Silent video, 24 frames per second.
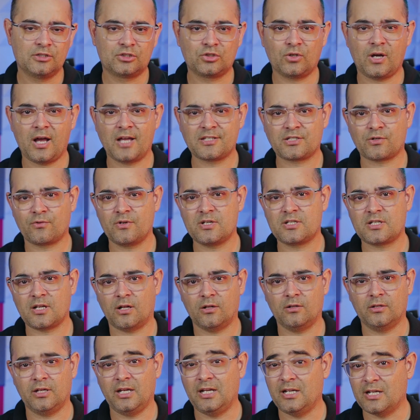So as a
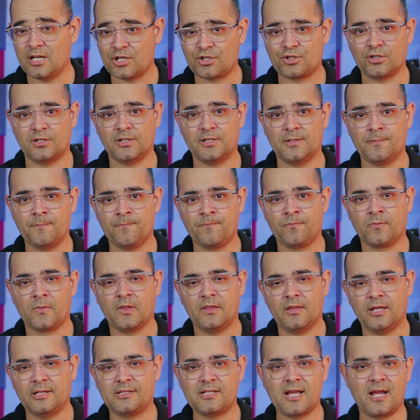result, initially,
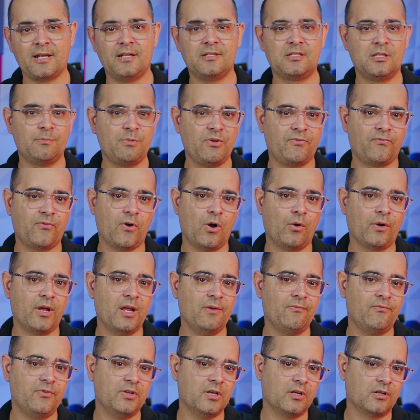they tended to be
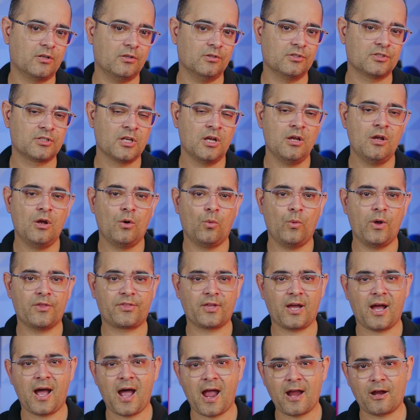found in vehicles
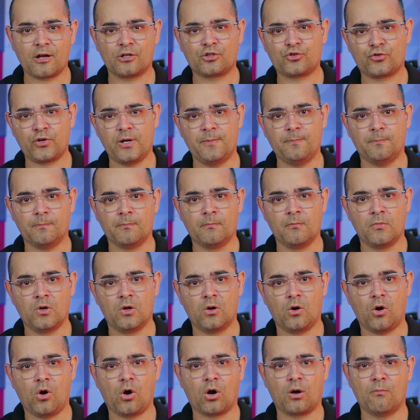with a higher trim
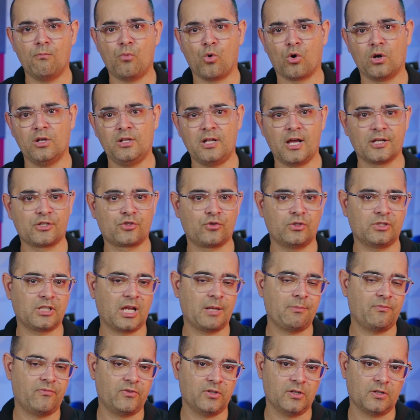or a more luxury
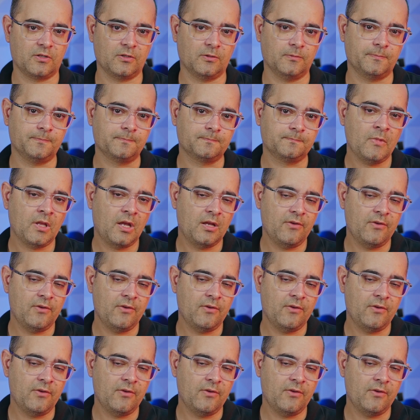type vehicle.